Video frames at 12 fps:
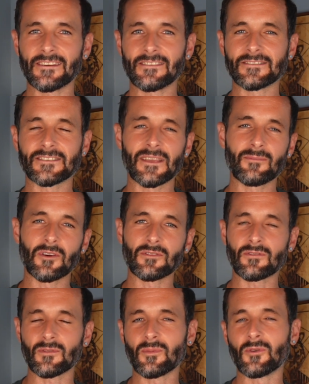Same goes
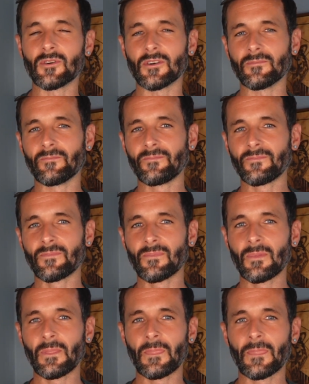for porn.
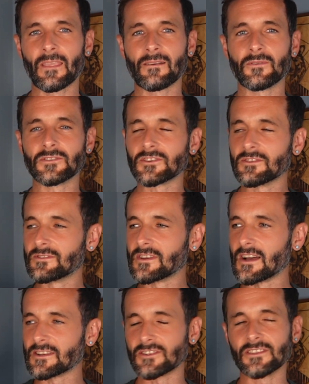Once you
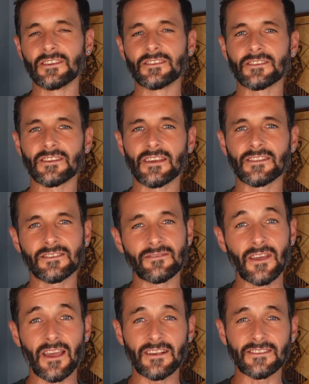touch these states
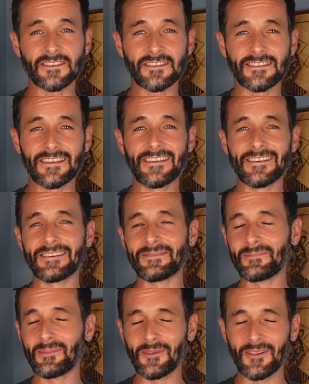of ecstasy,
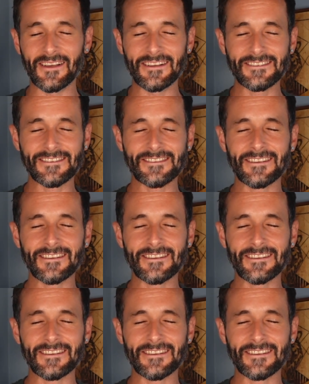of bliss,